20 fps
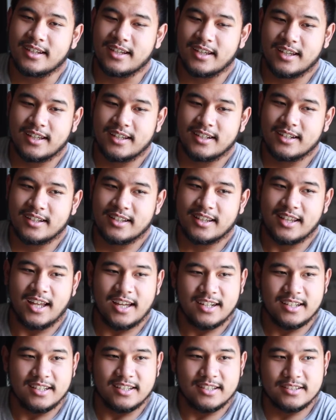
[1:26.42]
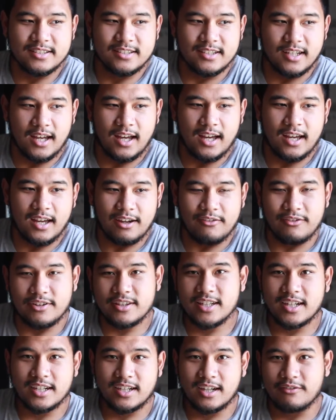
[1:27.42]
And that is
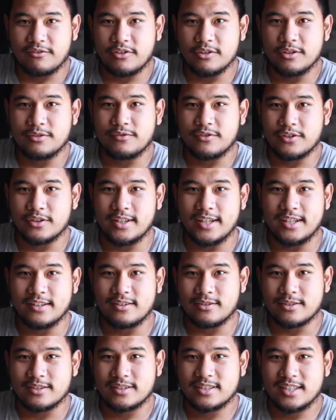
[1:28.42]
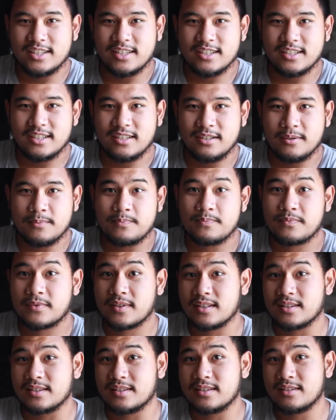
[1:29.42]
everything I got for you for day 13.
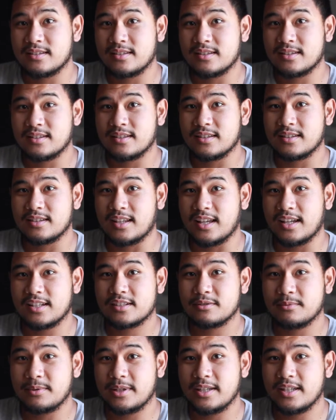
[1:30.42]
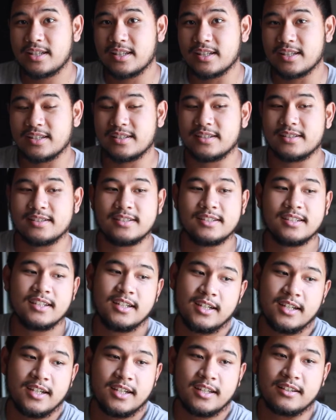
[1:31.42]
Next week is
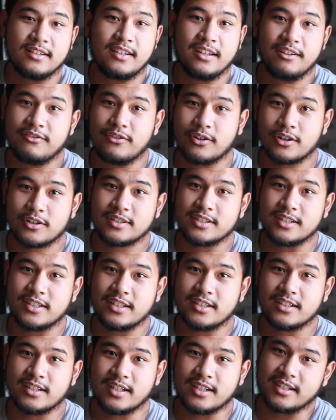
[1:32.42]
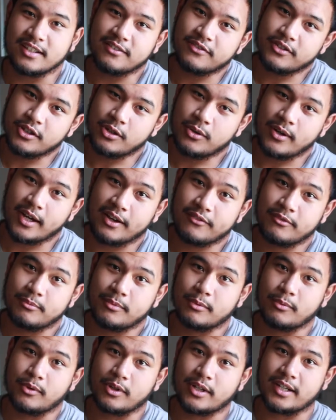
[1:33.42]
day 14, and even though I haven't
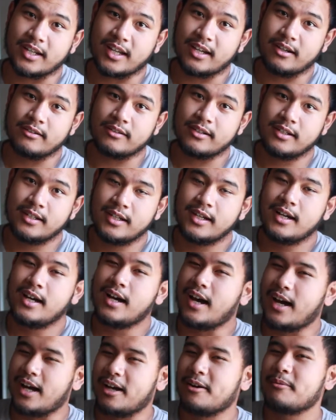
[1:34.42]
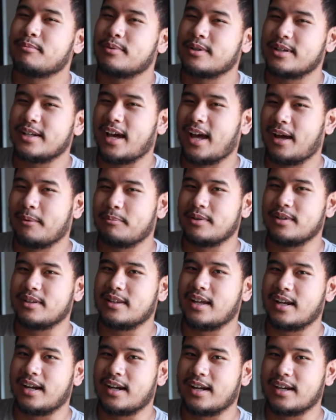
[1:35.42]
been working out, I am pretty happy
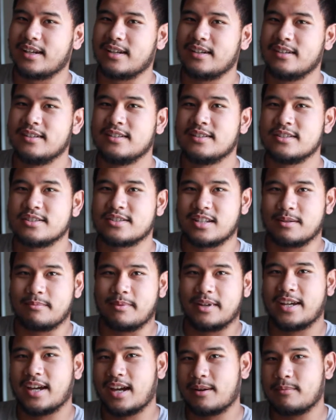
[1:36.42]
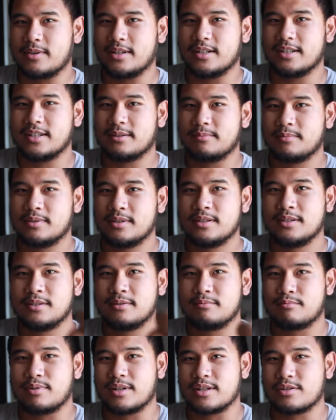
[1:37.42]
that I set my camera up,
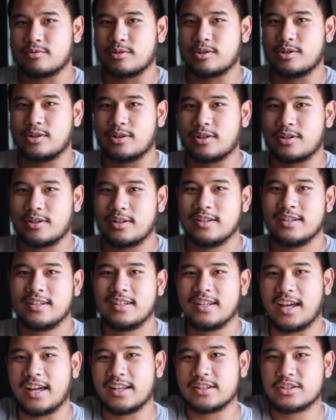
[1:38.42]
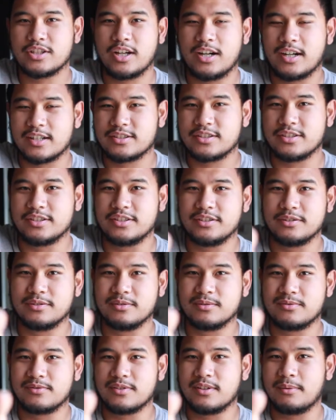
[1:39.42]
press record, and talk to
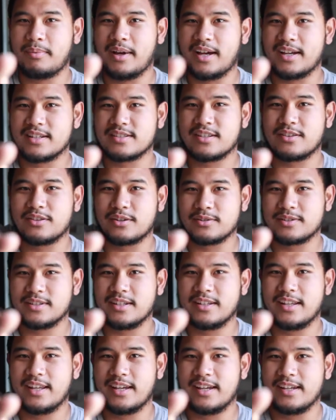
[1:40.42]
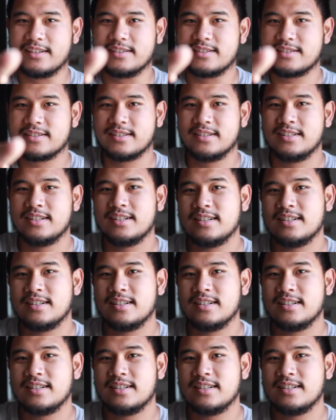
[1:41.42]
you for the past 13 days.